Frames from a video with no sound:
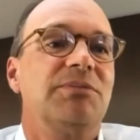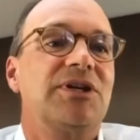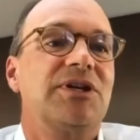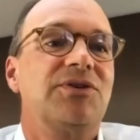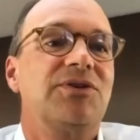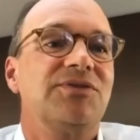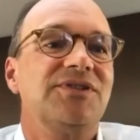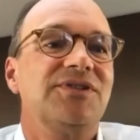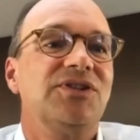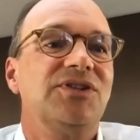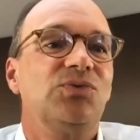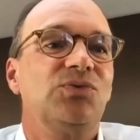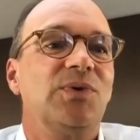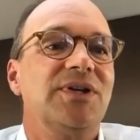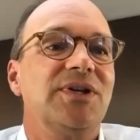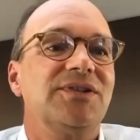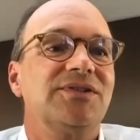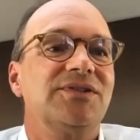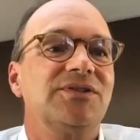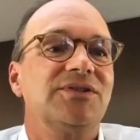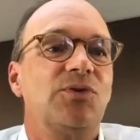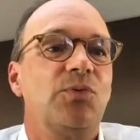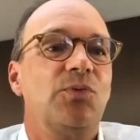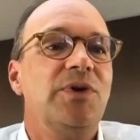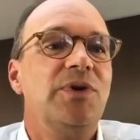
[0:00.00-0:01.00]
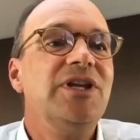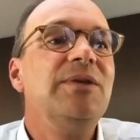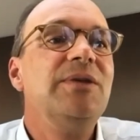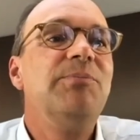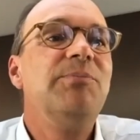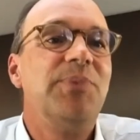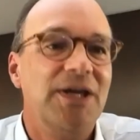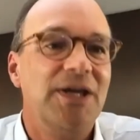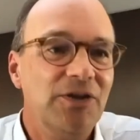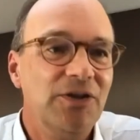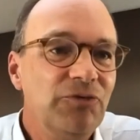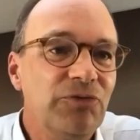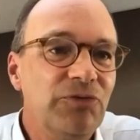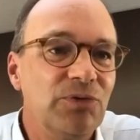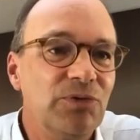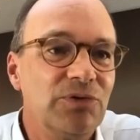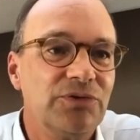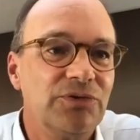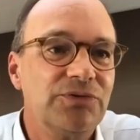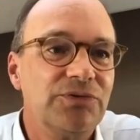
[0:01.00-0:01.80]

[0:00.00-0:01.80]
because it was really painful